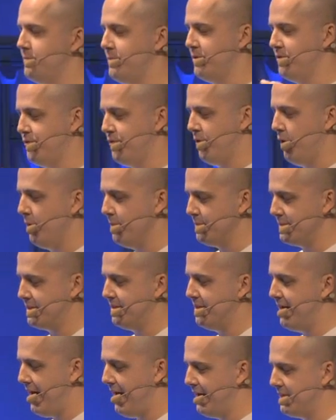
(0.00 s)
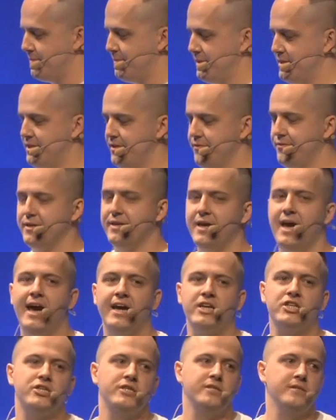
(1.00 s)
performs that specific
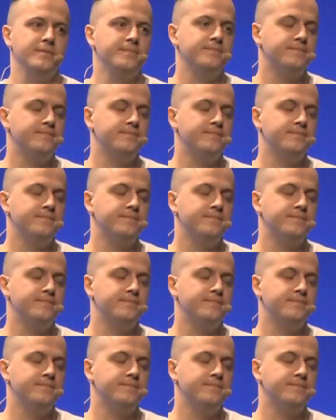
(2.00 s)
action,